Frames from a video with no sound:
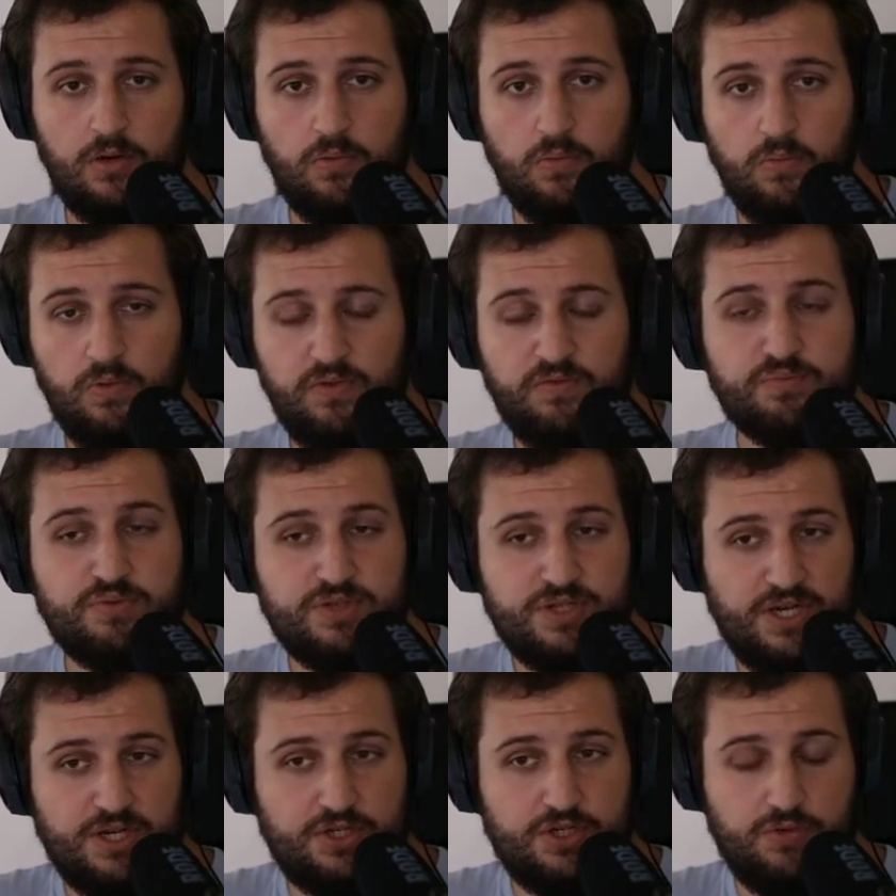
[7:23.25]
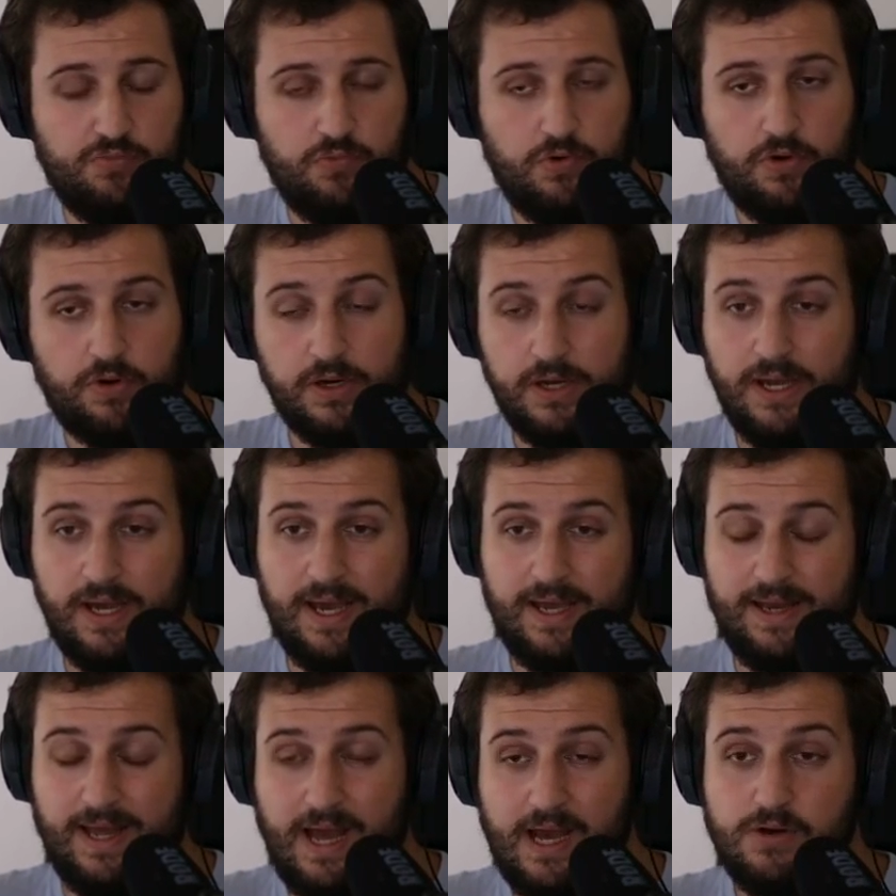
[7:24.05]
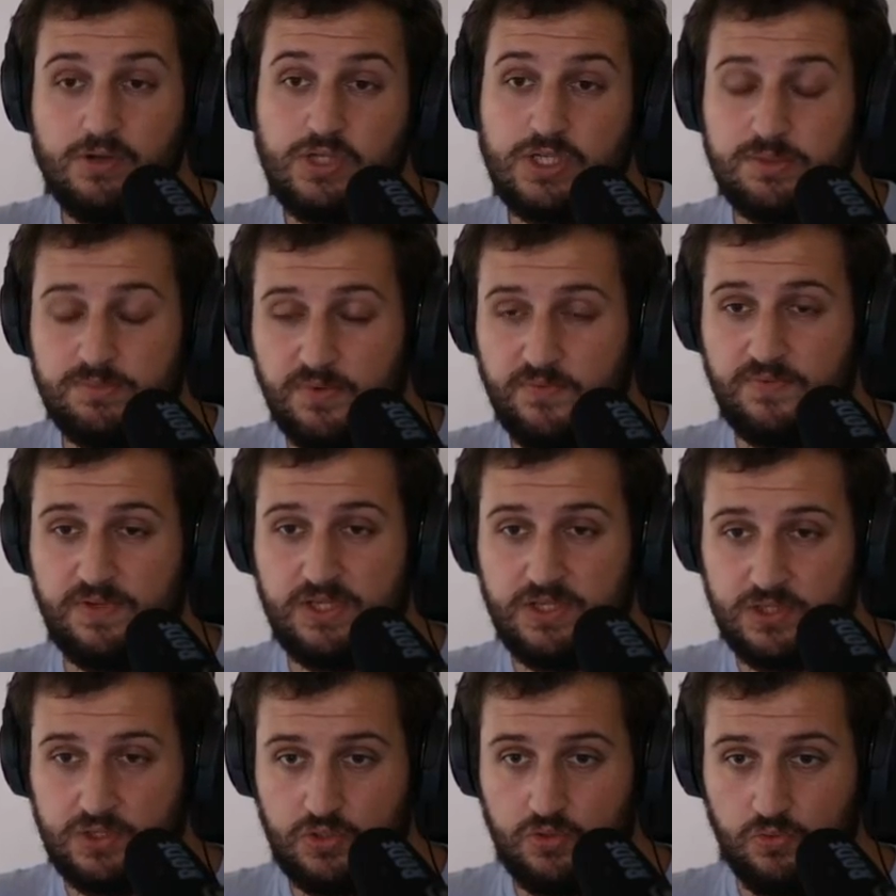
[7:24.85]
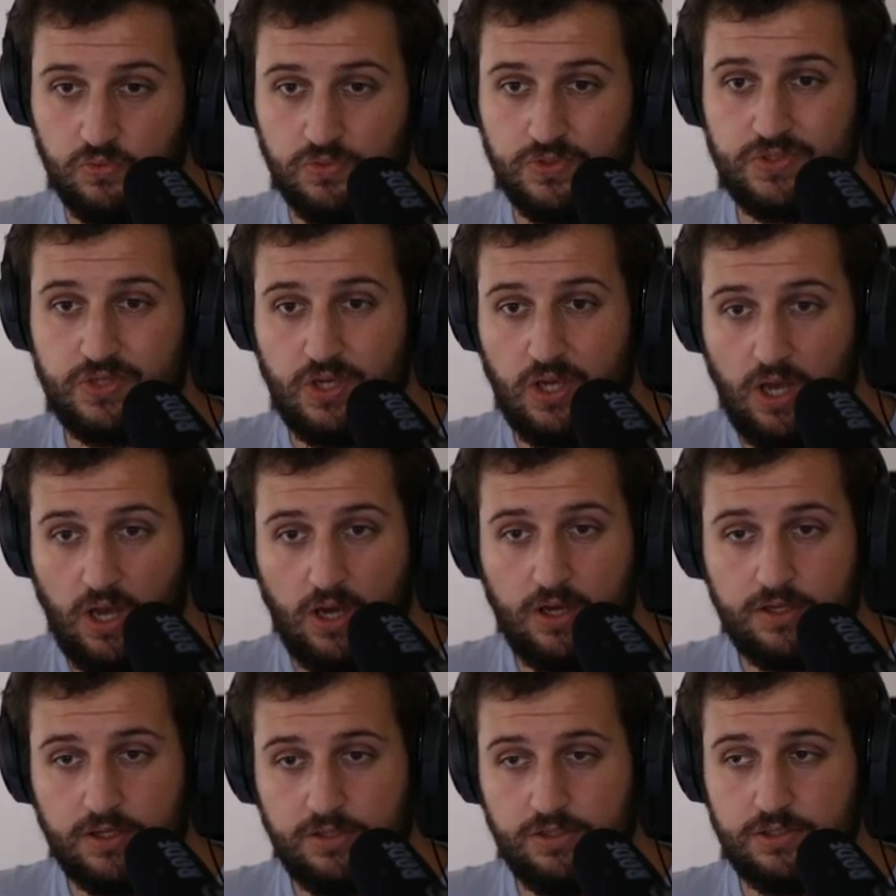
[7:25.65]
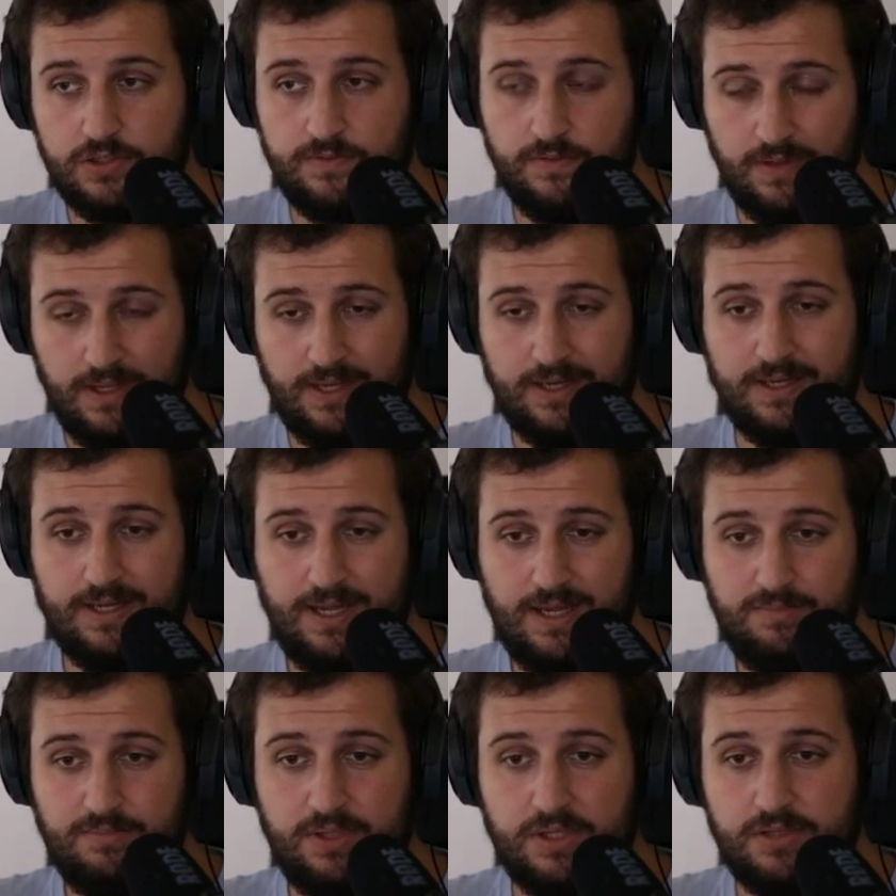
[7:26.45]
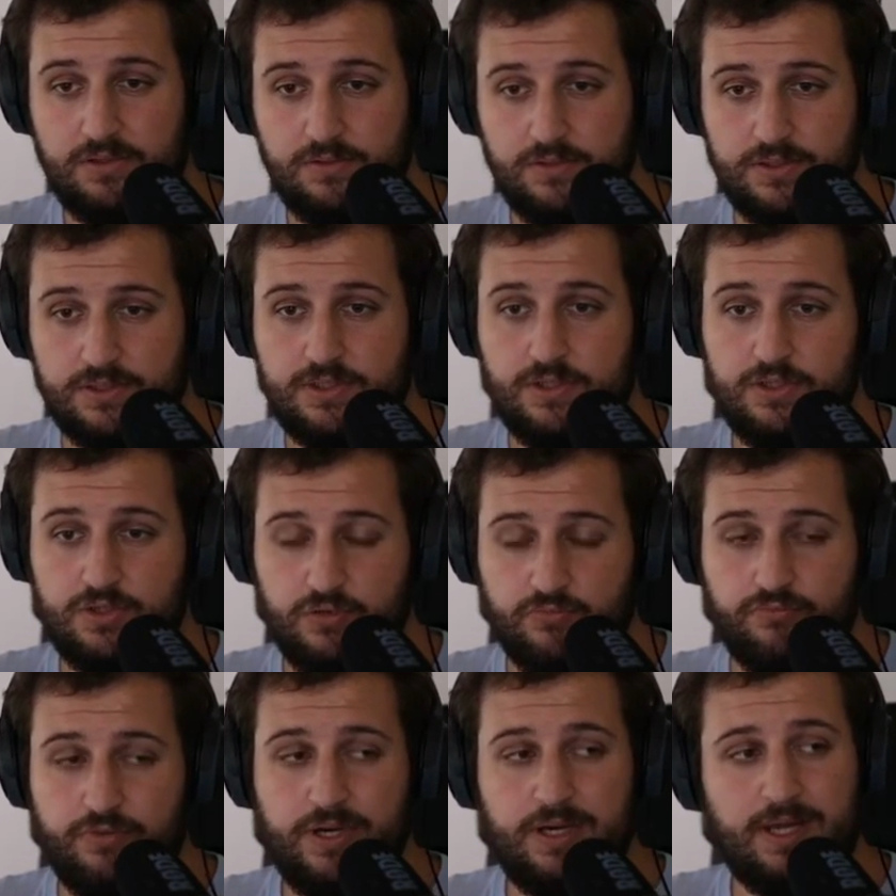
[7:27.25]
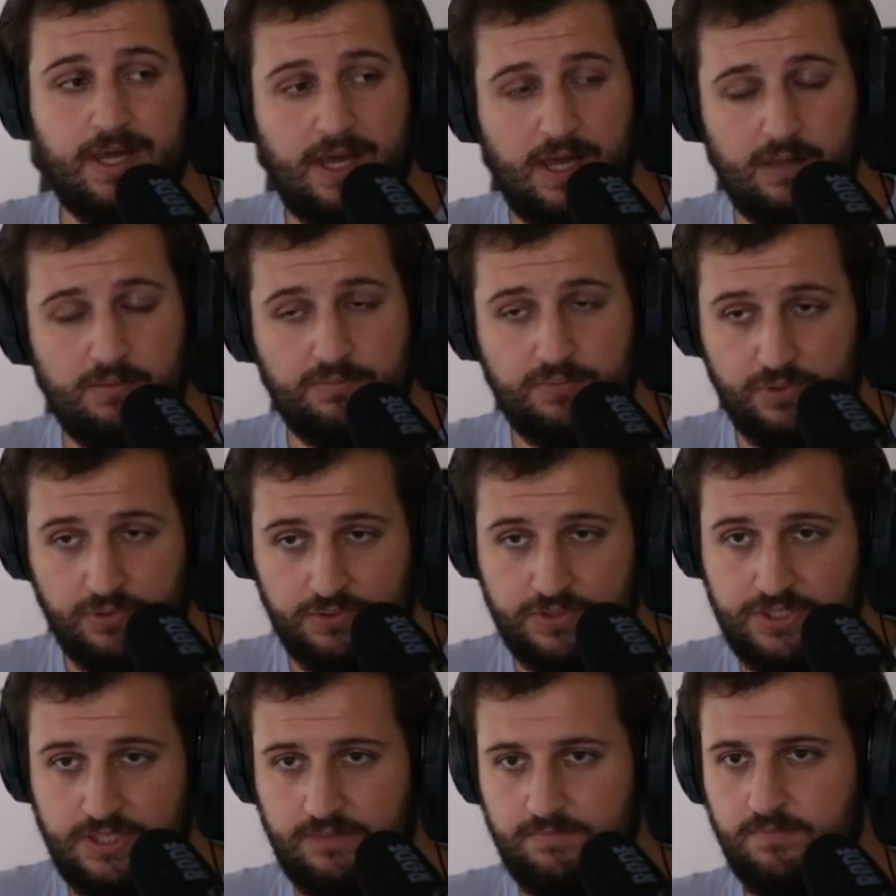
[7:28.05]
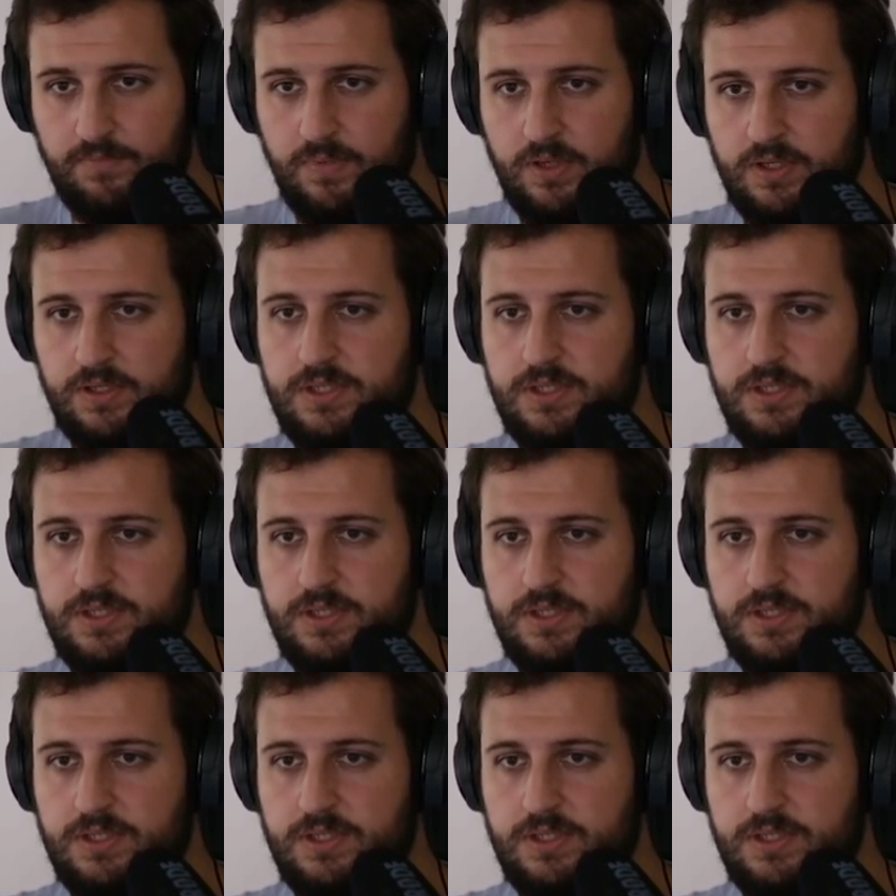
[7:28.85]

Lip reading: with Protection Warrior and how some of these tools are useful and can be used to really help your team.